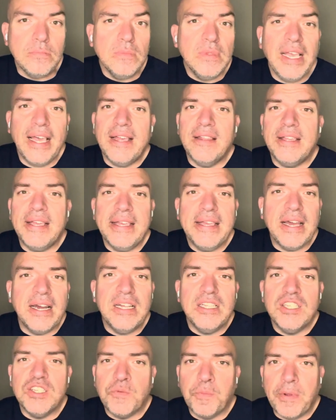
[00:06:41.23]
LA
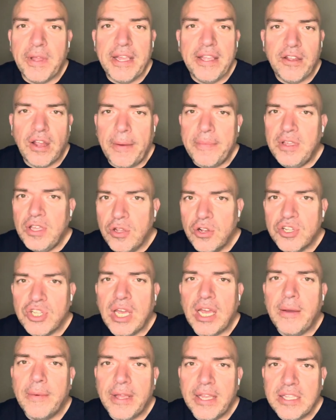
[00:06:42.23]
Guns played there. I mean, you're
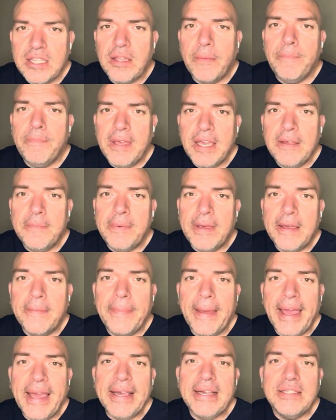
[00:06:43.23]
talking about like the big
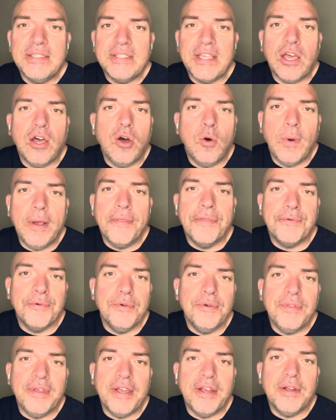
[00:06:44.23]
bands. They all went
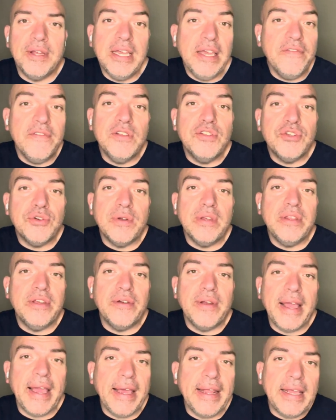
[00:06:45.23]
through there, even during
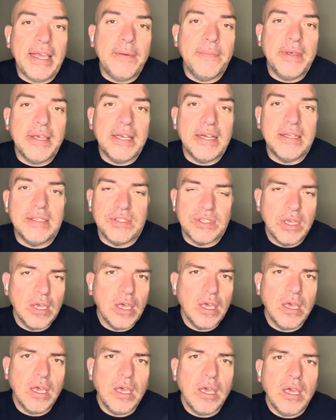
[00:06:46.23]
their heyday, because
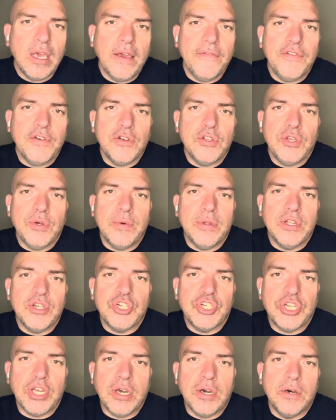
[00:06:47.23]
if you're doing a
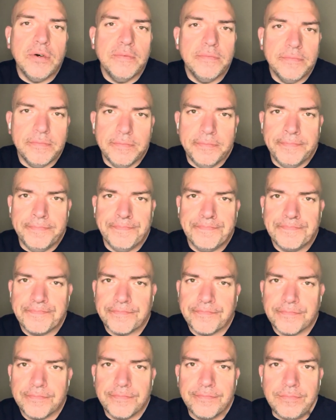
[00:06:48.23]
show
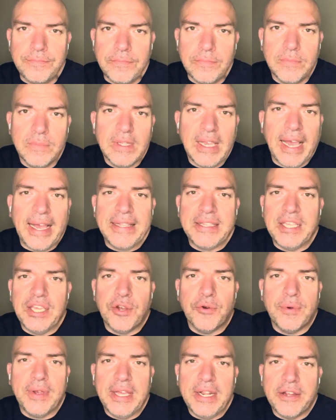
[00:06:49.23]
at the
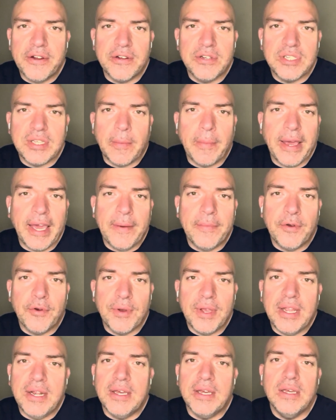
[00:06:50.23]
arena or some Miami
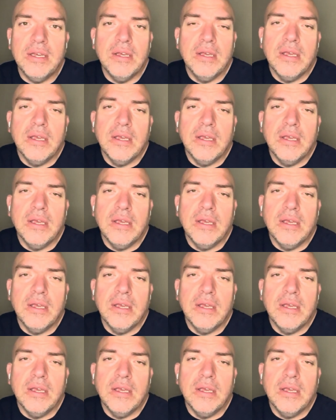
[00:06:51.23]
arena,